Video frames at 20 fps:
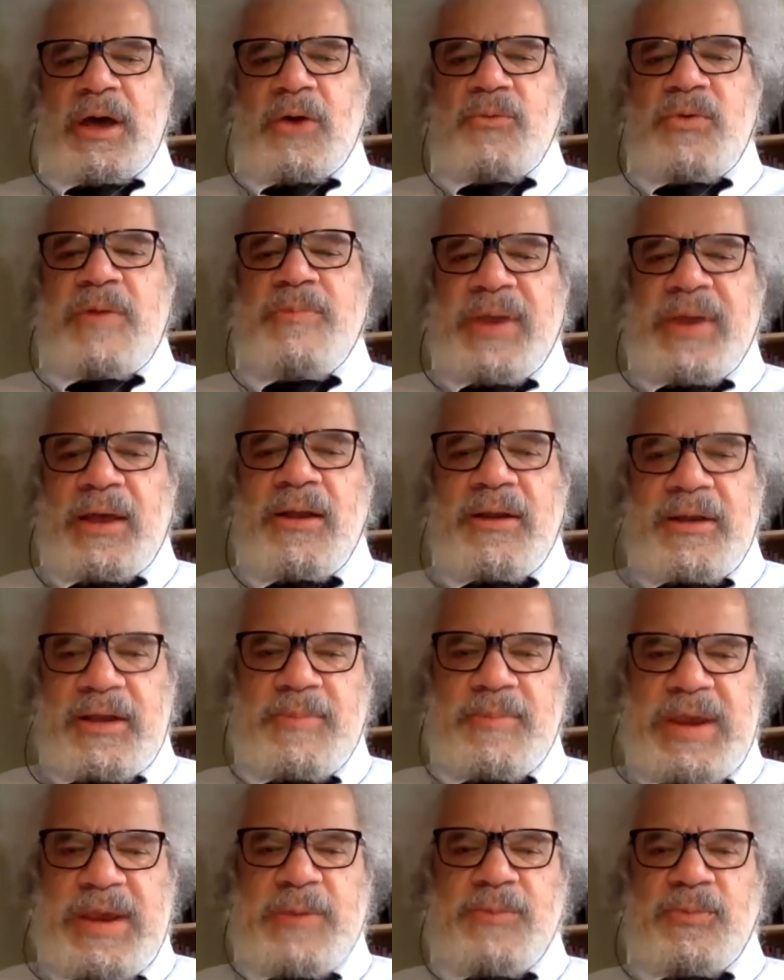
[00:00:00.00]

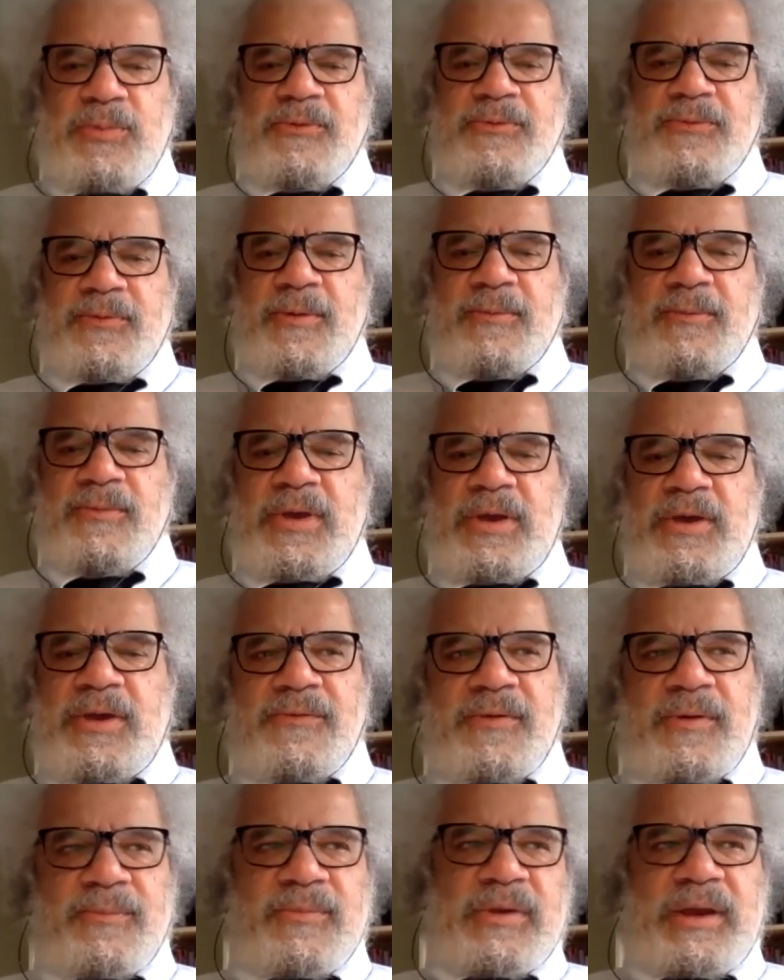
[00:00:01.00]
repelling people
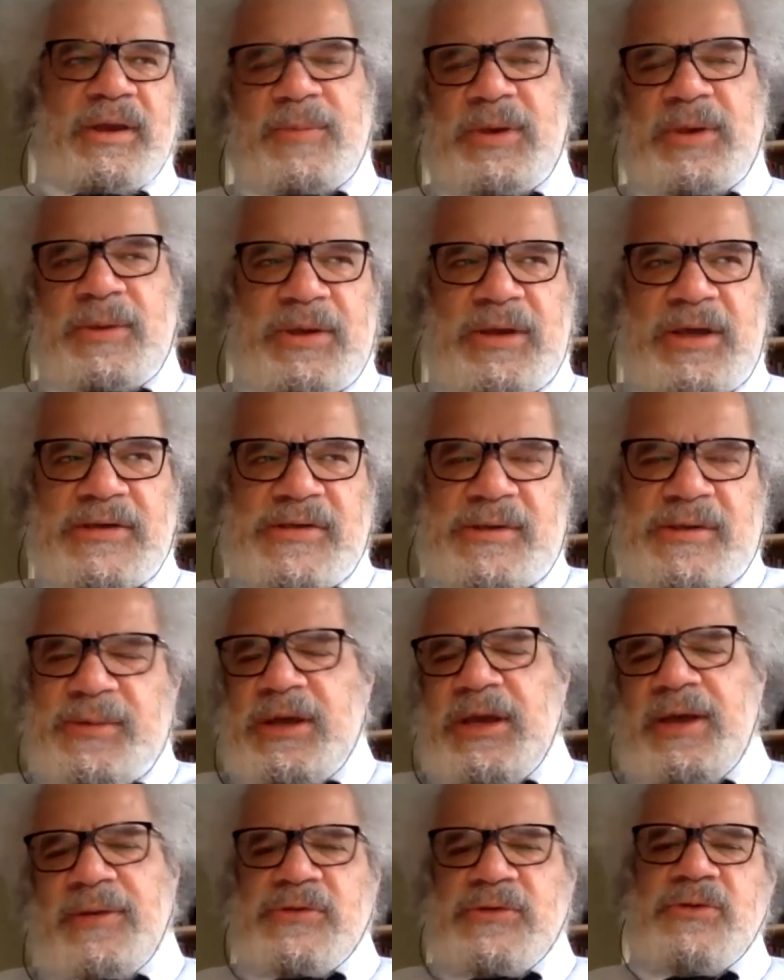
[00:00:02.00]
because it
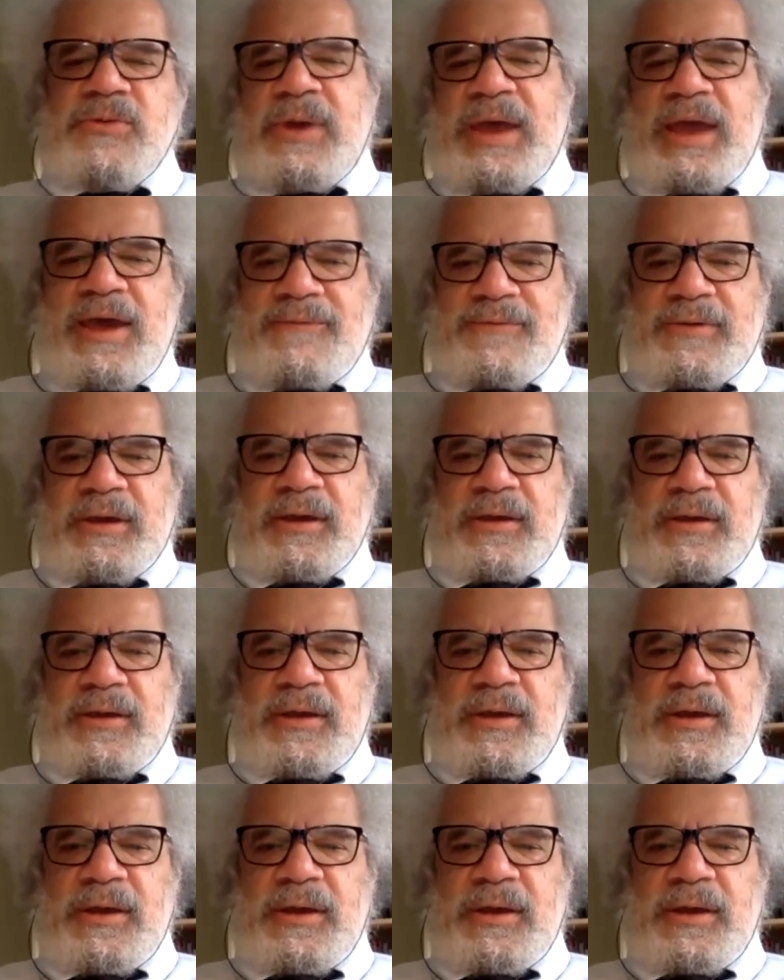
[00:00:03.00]
becomes too heavy.